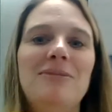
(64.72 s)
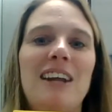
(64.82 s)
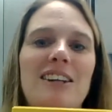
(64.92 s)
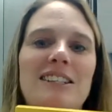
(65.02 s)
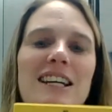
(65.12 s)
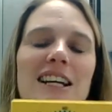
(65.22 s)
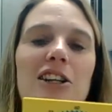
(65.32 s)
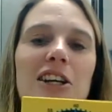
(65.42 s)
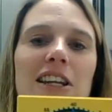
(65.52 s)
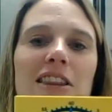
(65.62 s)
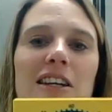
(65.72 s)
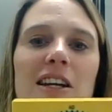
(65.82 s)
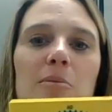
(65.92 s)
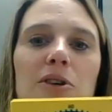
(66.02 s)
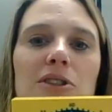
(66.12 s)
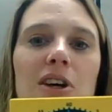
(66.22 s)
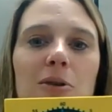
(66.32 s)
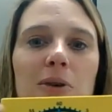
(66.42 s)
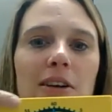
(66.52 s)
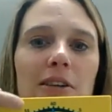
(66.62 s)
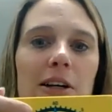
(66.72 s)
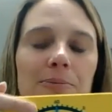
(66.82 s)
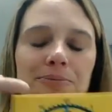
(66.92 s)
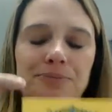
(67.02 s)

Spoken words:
Now let's take a look at the numbers all the way around.